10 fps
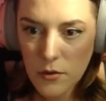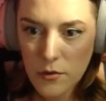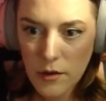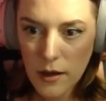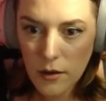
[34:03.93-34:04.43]

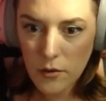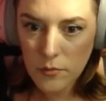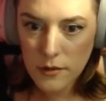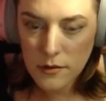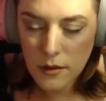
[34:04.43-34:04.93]
out,
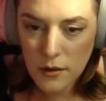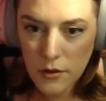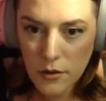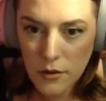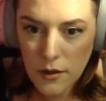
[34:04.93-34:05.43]
because I
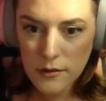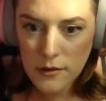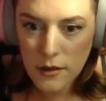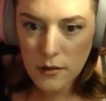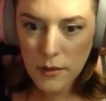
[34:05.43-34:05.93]
know that's
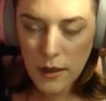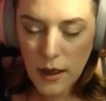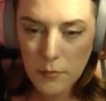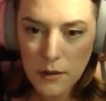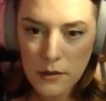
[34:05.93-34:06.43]
going to be
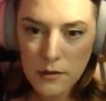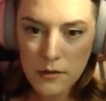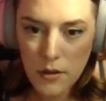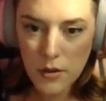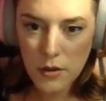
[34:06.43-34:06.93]
happening
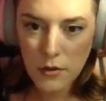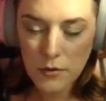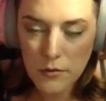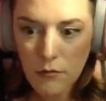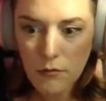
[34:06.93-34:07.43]

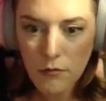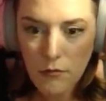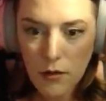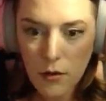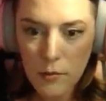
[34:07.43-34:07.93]
soon.
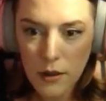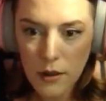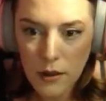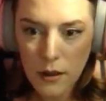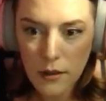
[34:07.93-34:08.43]
Oh,
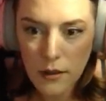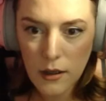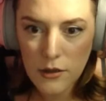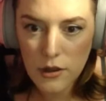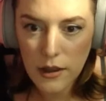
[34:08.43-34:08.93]
imminently, like
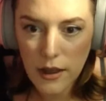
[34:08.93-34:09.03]
literally any